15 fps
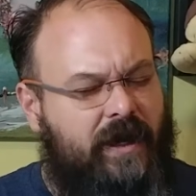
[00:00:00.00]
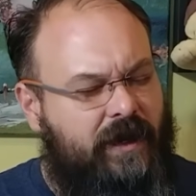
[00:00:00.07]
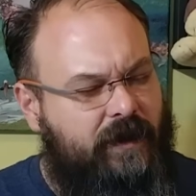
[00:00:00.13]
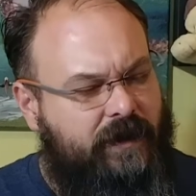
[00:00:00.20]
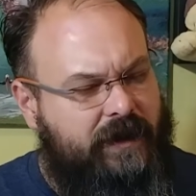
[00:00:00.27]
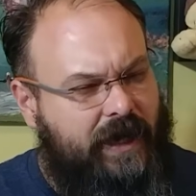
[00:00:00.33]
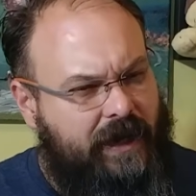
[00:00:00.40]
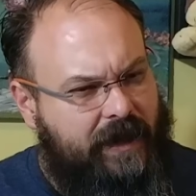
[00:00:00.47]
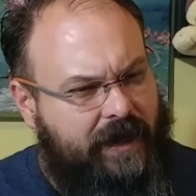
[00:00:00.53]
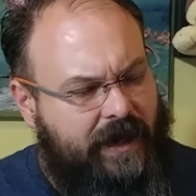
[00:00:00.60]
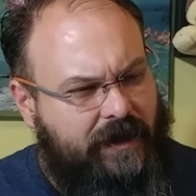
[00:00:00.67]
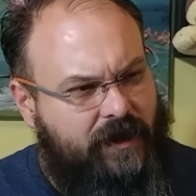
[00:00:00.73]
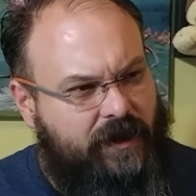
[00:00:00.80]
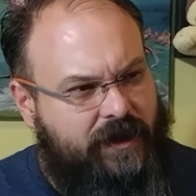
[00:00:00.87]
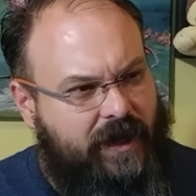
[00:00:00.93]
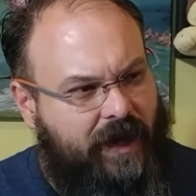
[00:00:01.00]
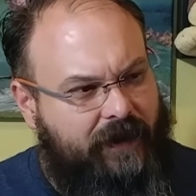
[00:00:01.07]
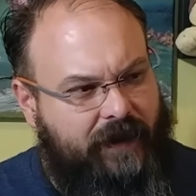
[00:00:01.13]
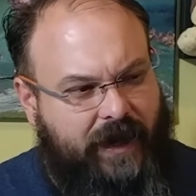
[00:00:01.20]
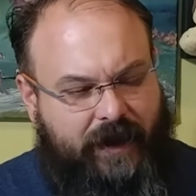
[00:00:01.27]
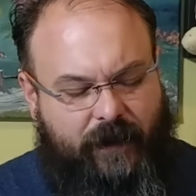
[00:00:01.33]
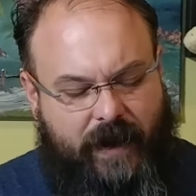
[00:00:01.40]
you second guess
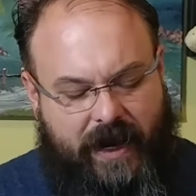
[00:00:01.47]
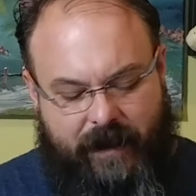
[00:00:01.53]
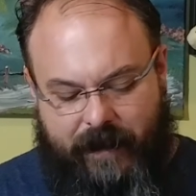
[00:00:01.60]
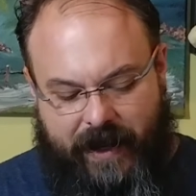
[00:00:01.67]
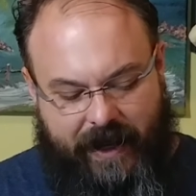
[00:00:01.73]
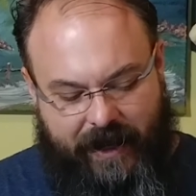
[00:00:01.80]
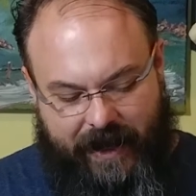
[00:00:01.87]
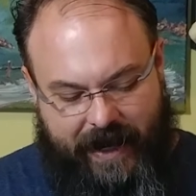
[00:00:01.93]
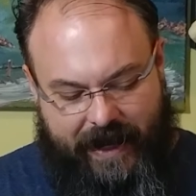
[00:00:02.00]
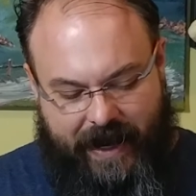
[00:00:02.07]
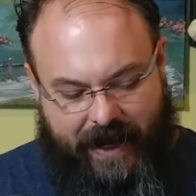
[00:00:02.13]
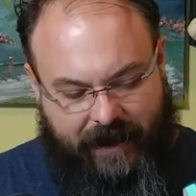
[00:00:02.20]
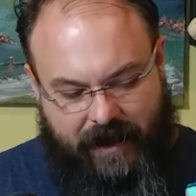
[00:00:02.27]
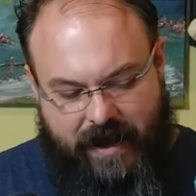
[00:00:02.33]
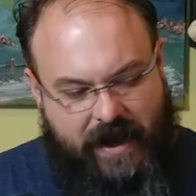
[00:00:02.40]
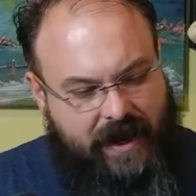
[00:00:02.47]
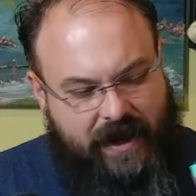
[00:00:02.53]
yourself, and like, wait a minute, hang on.